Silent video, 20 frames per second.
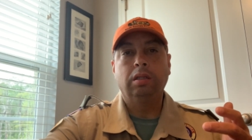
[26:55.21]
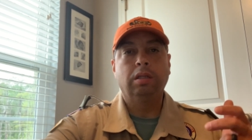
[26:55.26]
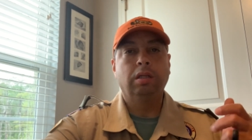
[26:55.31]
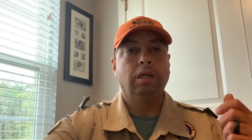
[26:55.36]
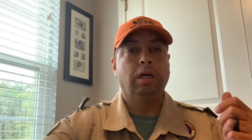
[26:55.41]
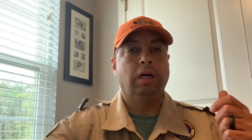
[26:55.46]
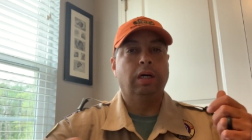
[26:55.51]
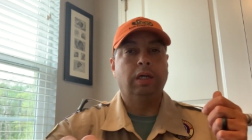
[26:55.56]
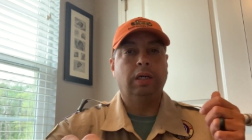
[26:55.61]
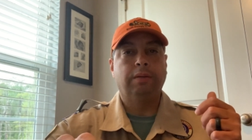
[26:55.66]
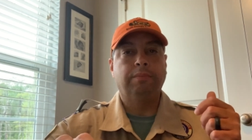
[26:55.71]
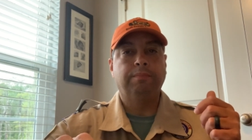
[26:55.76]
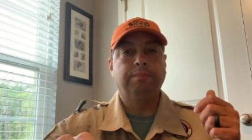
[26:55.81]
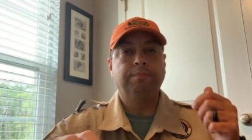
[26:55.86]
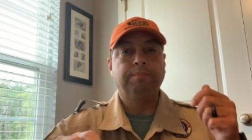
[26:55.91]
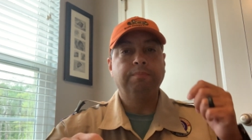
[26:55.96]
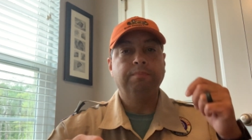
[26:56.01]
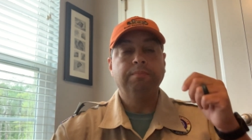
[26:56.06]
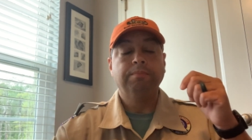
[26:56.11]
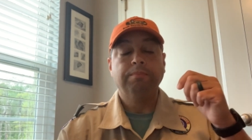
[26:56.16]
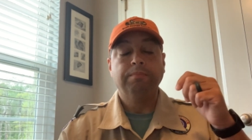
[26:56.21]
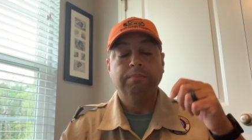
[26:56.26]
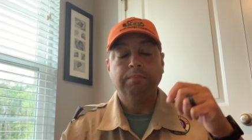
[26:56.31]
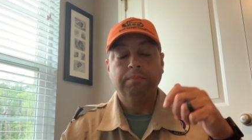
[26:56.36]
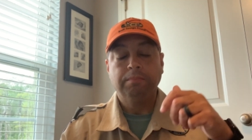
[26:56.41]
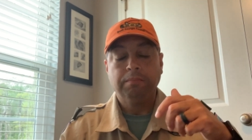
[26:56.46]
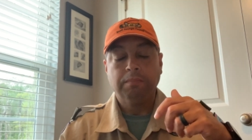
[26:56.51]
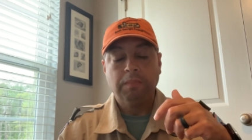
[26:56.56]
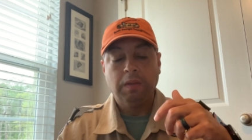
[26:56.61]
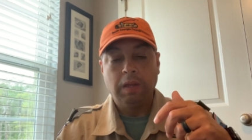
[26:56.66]

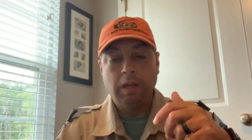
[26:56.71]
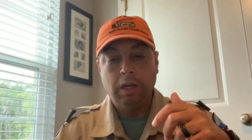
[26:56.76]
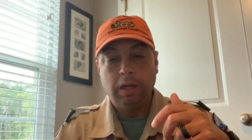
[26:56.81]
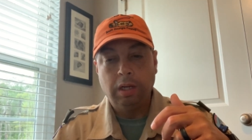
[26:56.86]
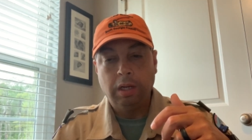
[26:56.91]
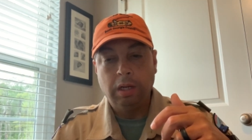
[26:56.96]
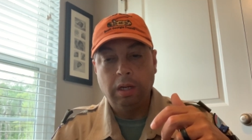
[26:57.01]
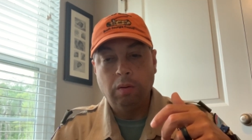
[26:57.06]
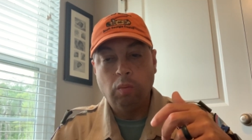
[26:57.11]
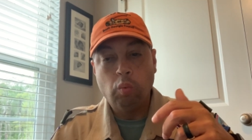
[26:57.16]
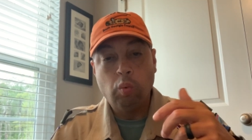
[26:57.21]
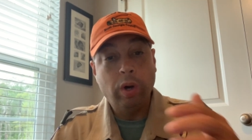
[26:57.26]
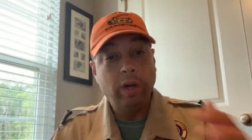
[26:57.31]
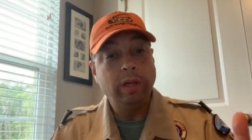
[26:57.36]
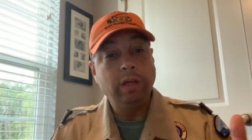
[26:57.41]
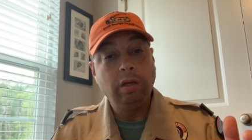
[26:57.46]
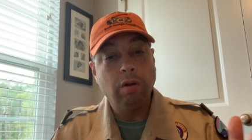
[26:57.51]
what